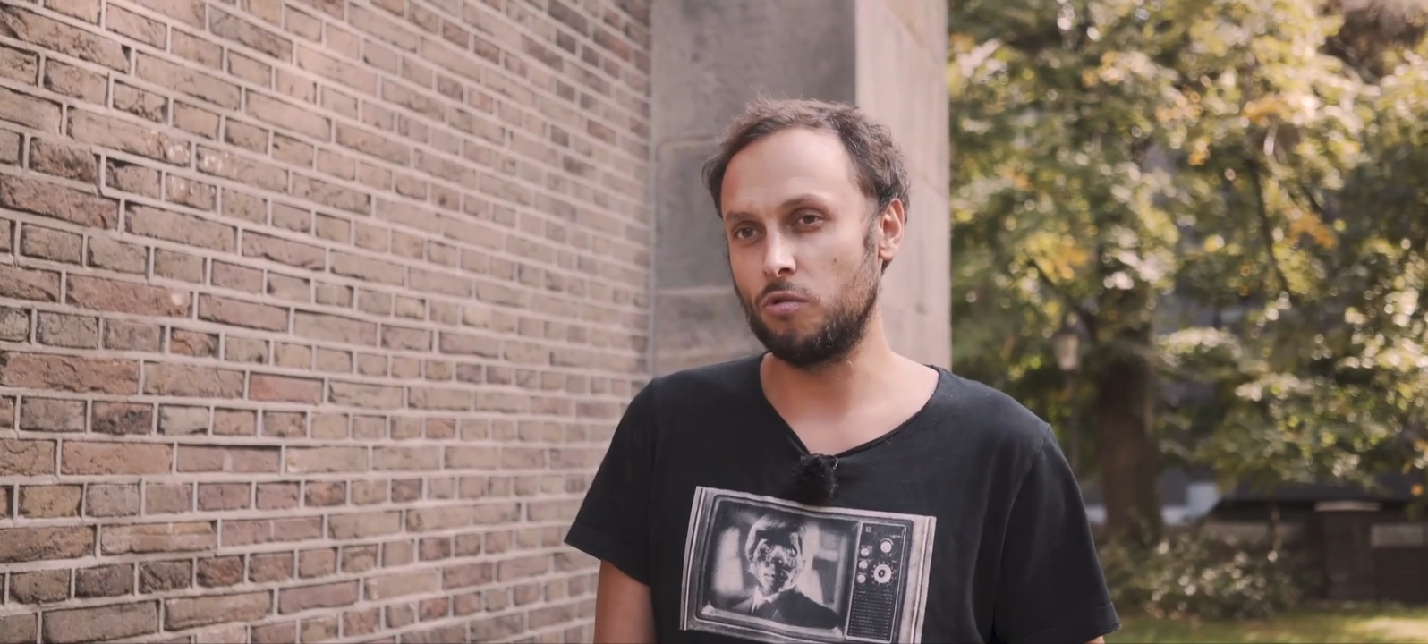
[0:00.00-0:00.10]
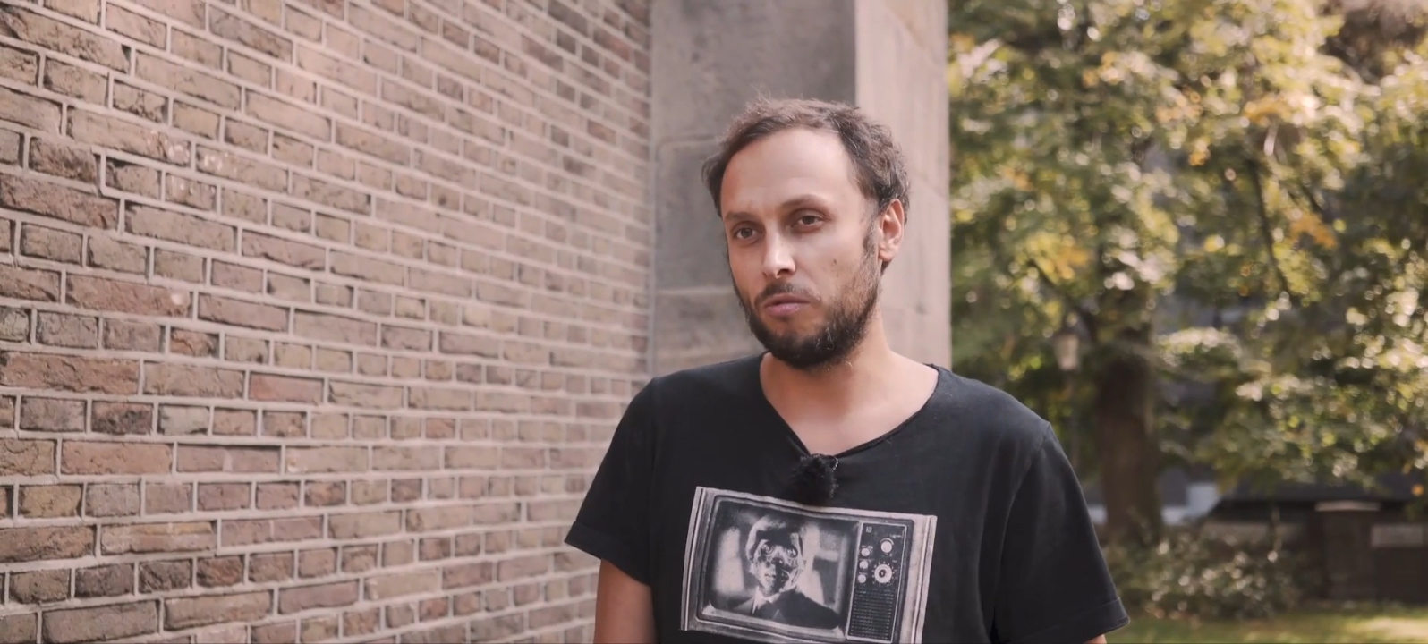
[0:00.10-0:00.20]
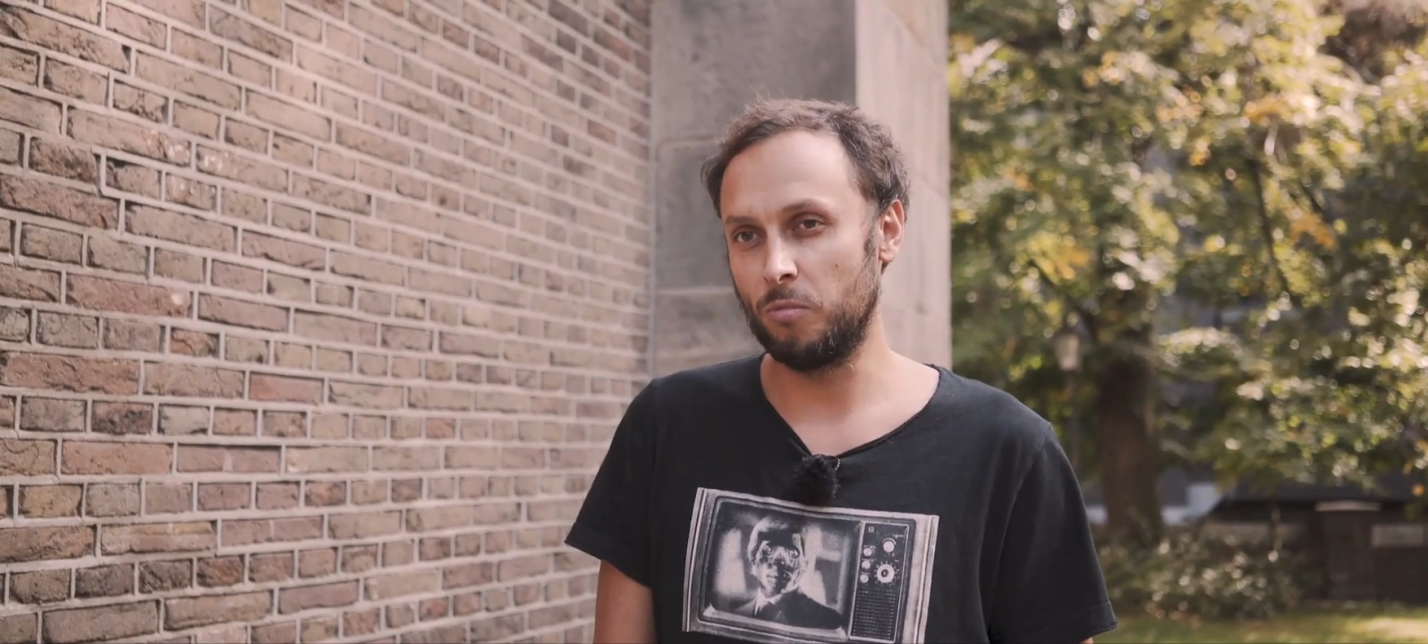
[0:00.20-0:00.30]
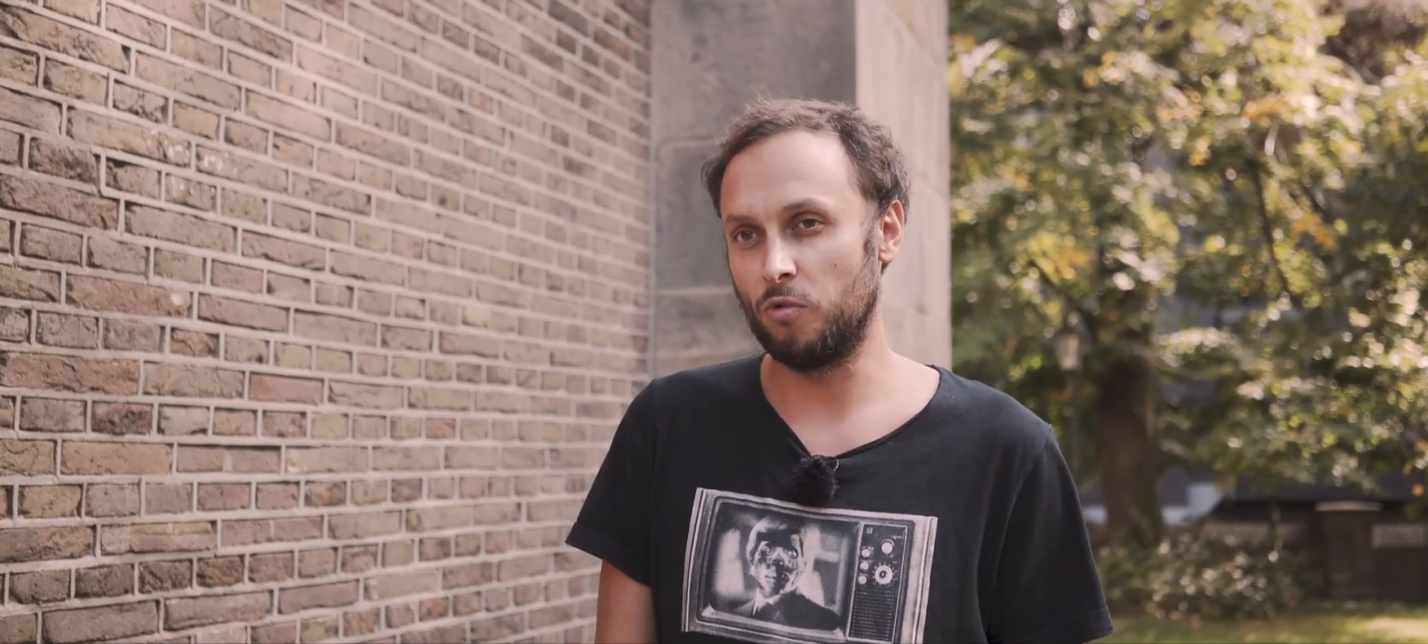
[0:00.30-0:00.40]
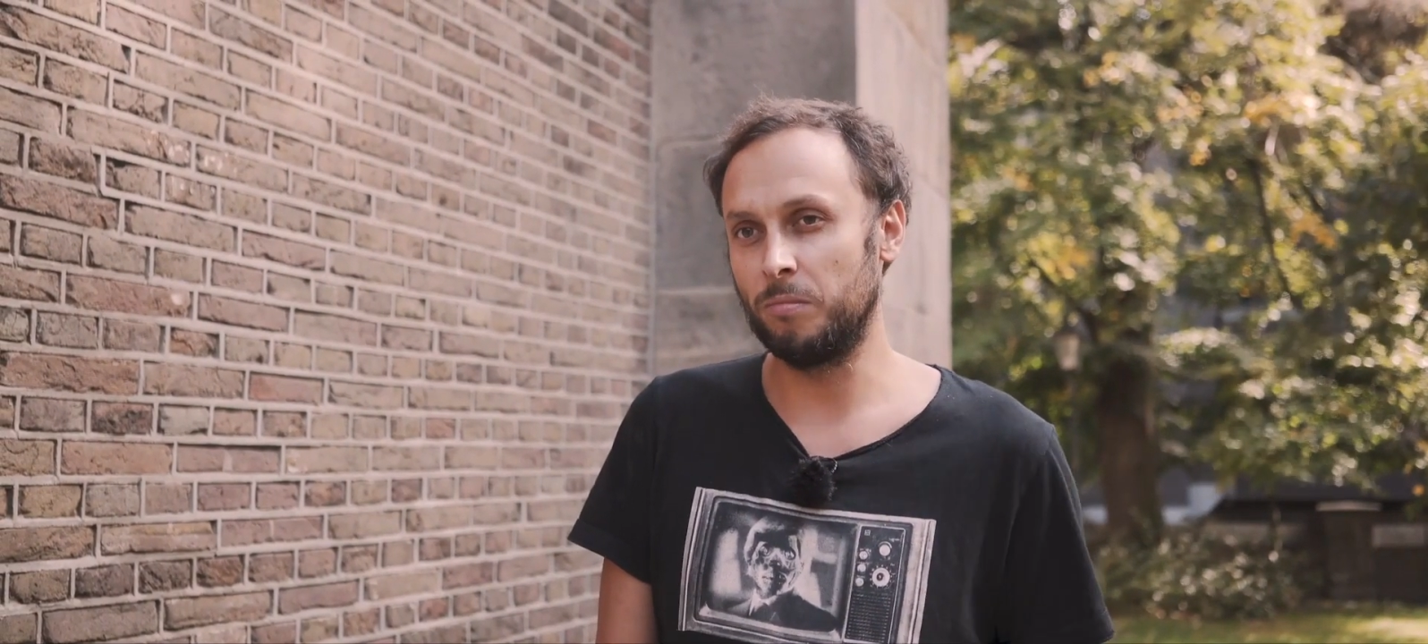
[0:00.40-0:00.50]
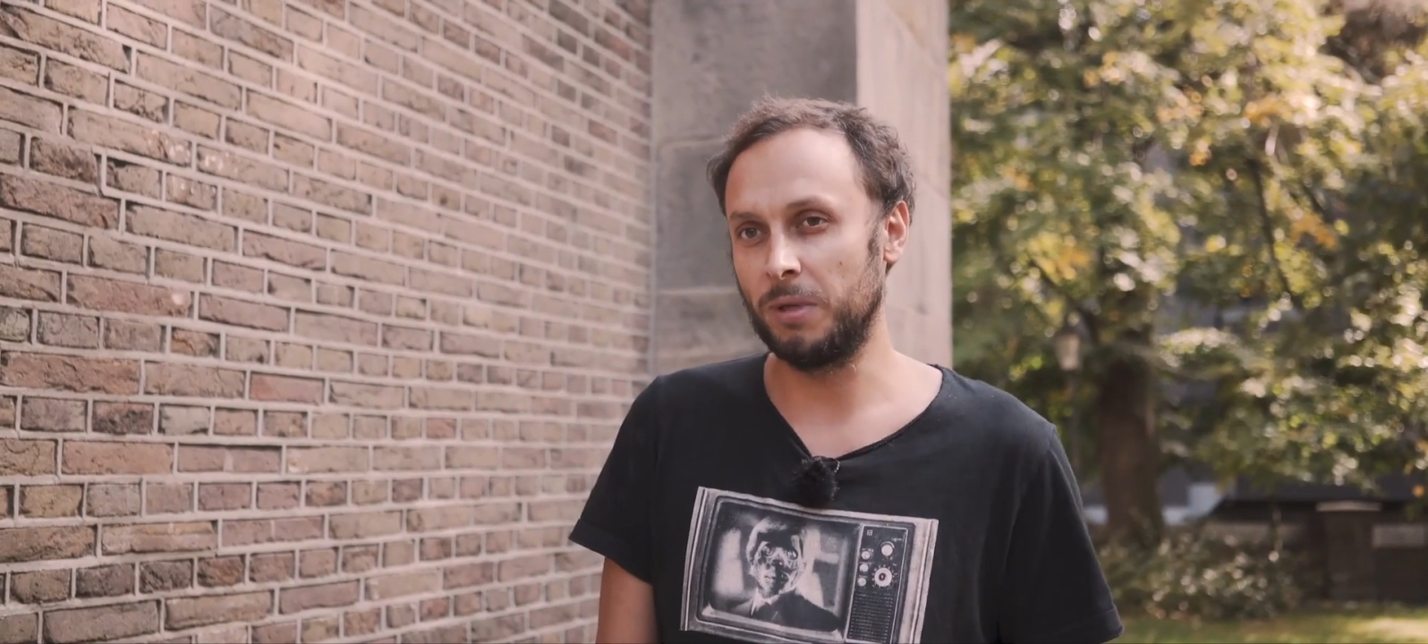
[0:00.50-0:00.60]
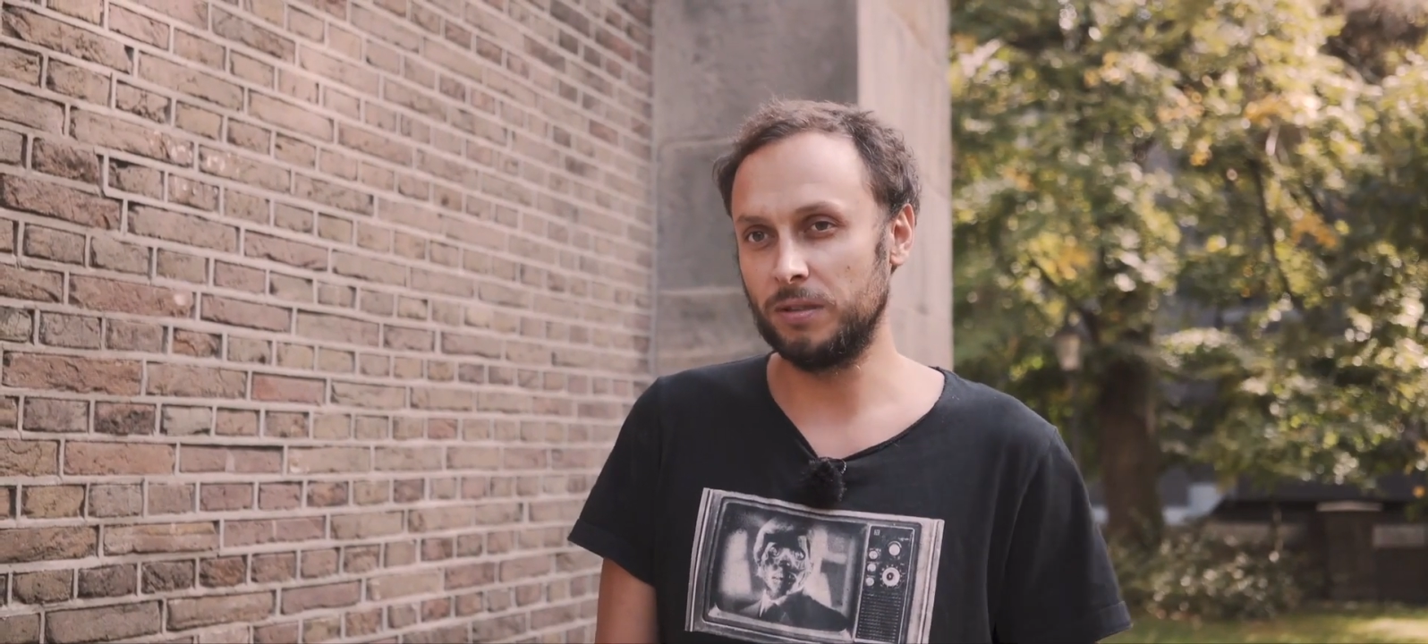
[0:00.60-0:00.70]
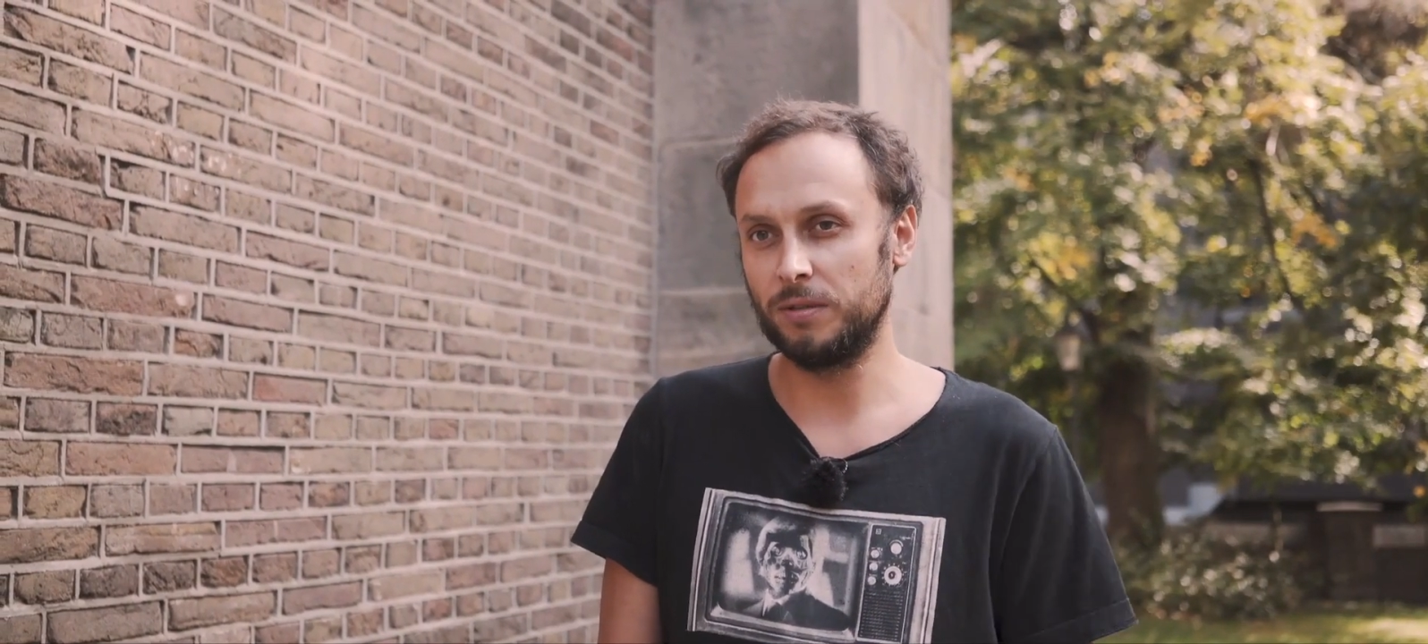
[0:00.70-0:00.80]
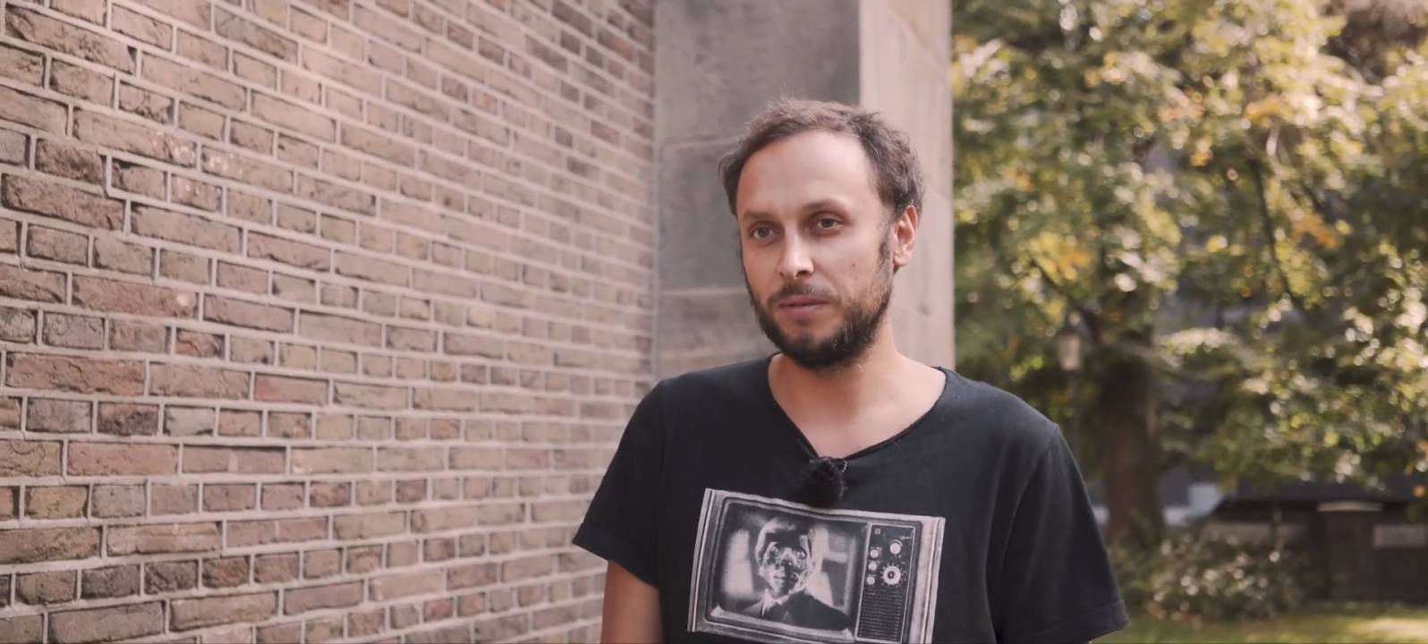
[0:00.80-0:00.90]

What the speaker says: Europe movement.